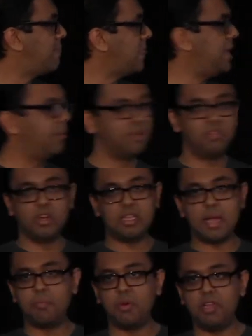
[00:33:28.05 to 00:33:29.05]
he would have learned
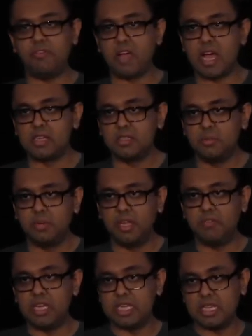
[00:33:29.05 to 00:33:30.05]
that pretty fast
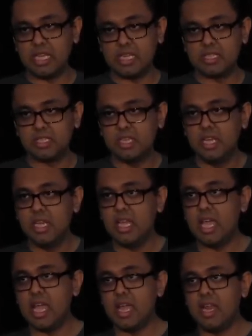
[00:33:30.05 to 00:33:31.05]
if he did this,
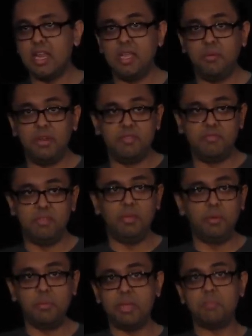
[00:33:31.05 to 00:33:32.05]
and it would
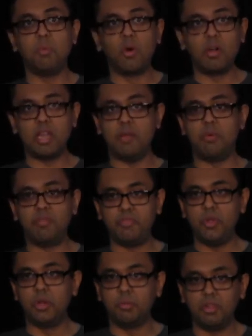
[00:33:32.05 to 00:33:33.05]
have been more
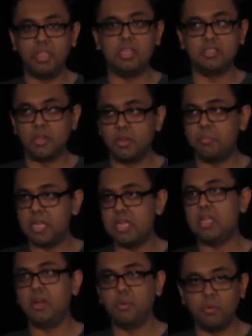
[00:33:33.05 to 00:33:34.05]
irrefutable than his own
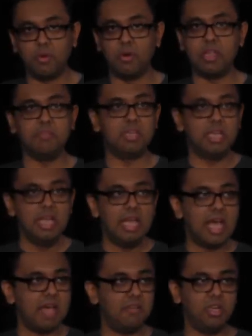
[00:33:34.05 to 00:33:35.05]
opinion or even
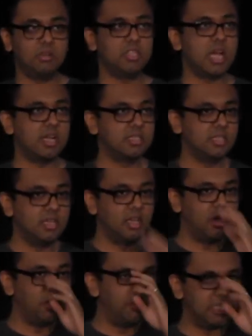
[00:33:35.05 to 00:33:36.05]
having to go talk to
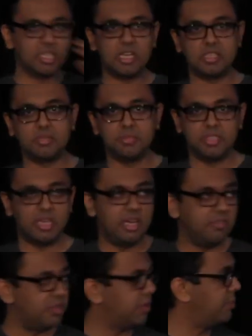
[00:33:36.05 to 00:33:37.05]
a whole bunch of customers and
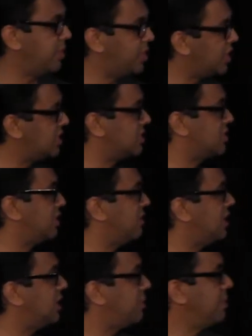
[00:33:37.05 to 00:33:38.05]
interview them when you could have just
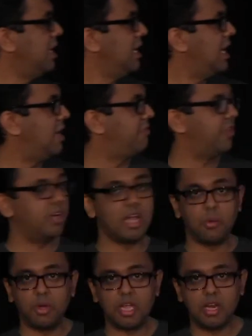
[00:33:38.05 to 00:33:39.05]
surveyed them and figured
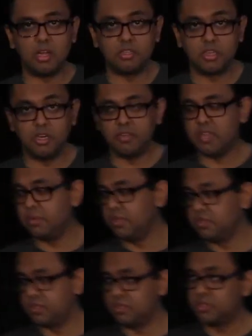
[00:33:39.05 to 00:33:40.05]
out what kind of alternative they would
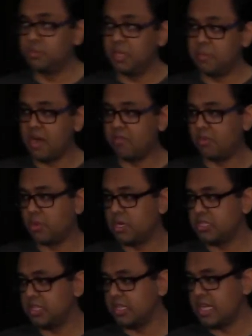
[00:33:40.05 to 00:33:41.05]
use. So it's a really powerful
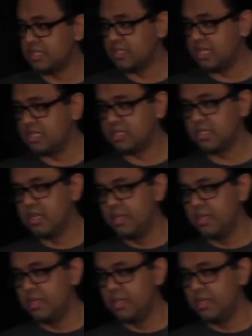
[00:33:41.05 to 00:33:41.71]
question in that sense.